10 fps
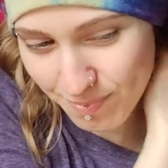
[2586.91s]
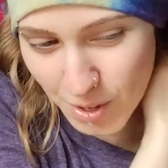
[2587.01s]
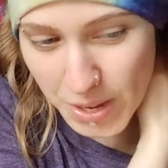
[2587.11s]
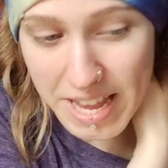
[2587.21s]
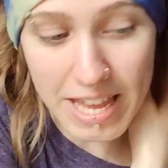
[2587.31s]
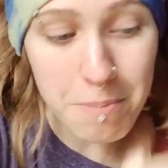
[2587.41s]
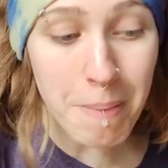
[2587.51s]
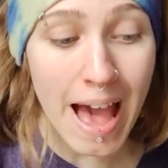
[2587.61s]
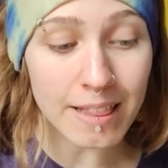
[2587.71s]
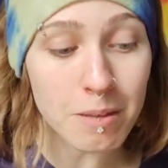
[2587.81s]
Okay, hidden
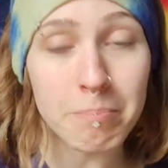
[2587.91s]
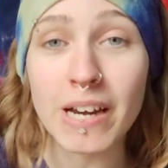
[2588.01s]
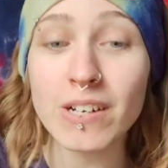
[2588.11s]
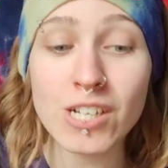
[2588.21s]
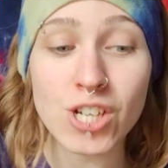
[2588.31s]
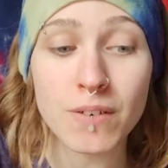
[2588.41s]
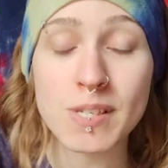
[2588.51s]
path. The marriage of